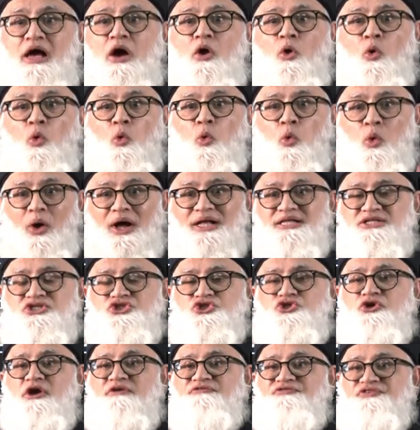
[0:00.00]

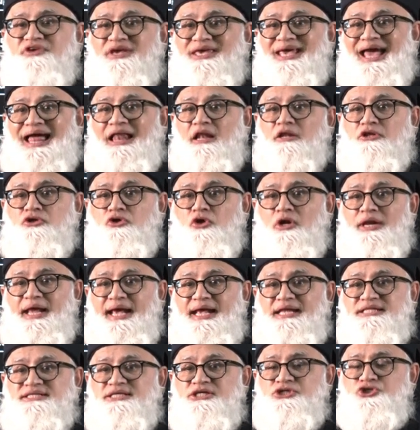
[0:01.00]
Once you have
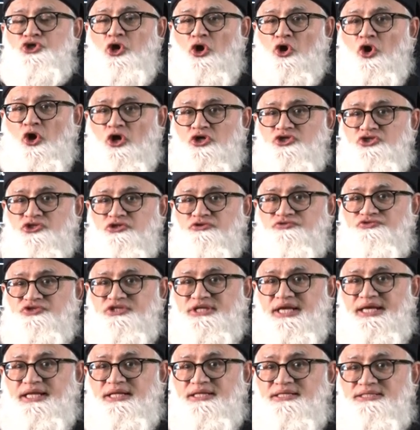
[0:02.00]
calculated your cost of
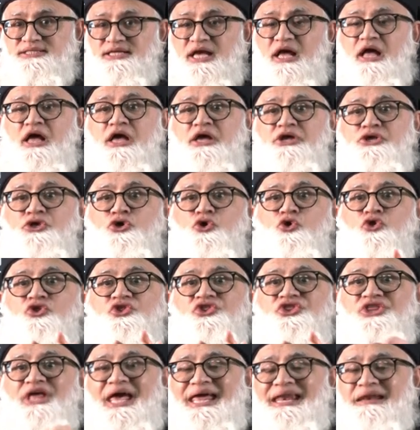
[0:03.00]
sales, you
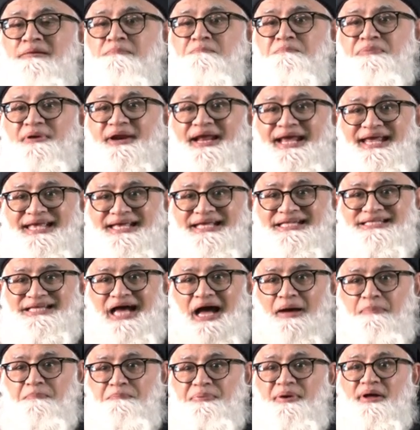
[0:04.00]
then break it
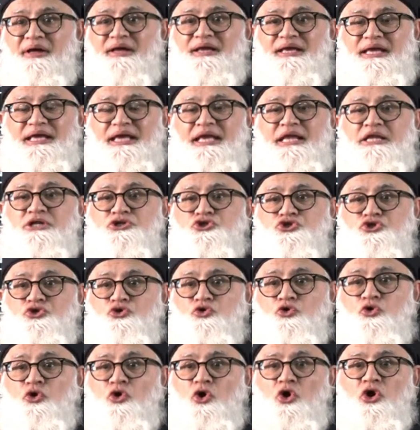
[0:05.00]
up
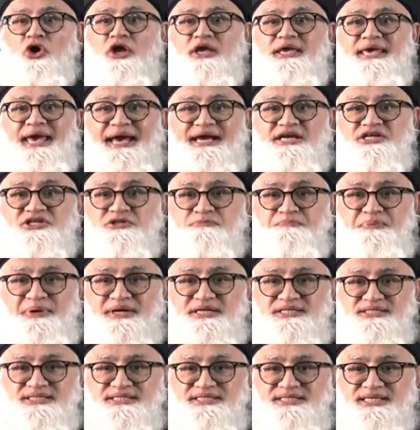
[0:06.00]
into cash
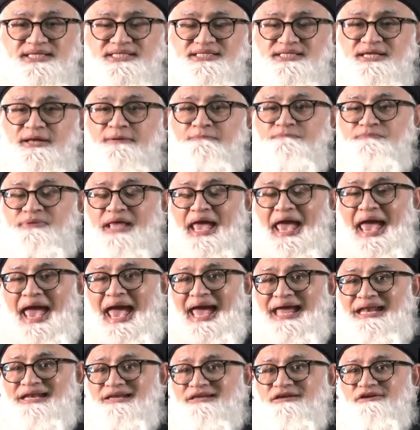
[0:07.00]
purchases
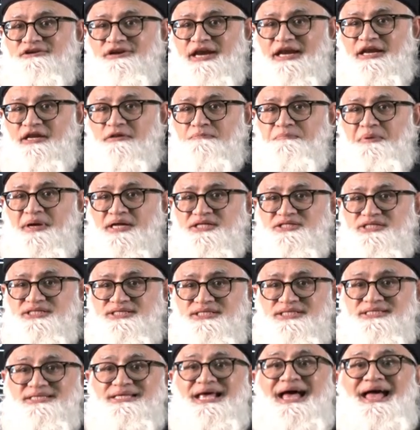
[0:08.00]
and credit
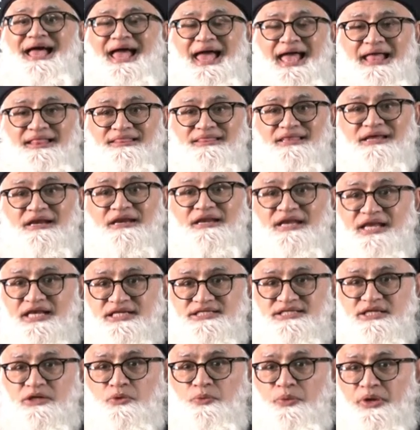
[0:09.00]
purchases. And the
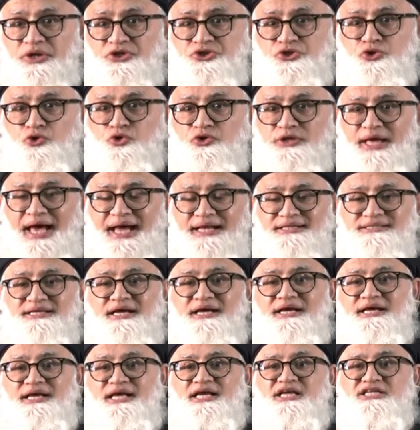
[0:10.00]
reason we do that
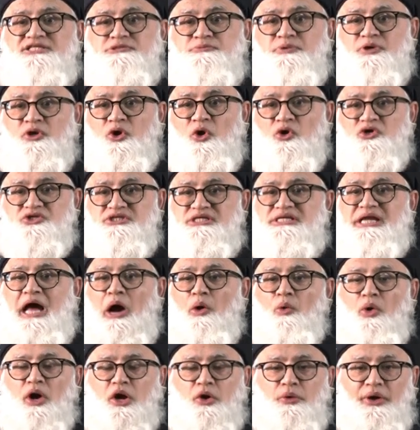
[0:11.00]
is because in
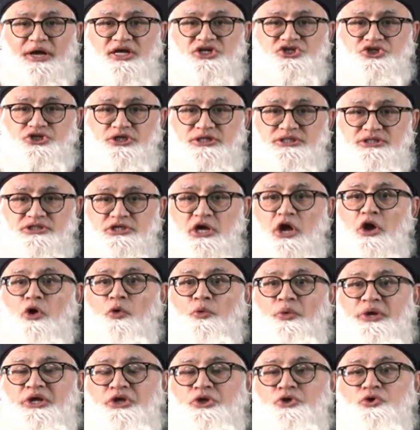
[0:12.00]
our questions,
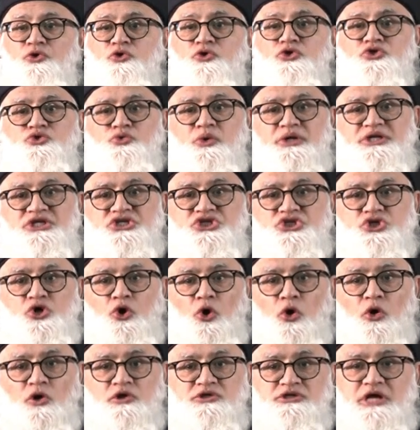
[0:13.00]
we use what is
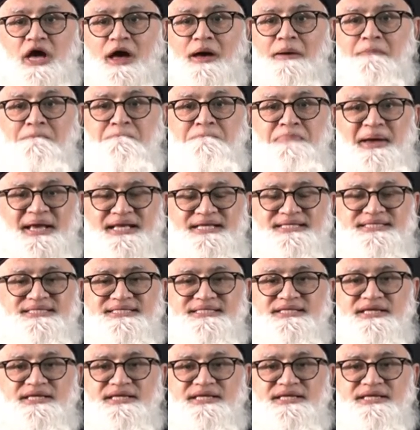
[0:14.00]
called base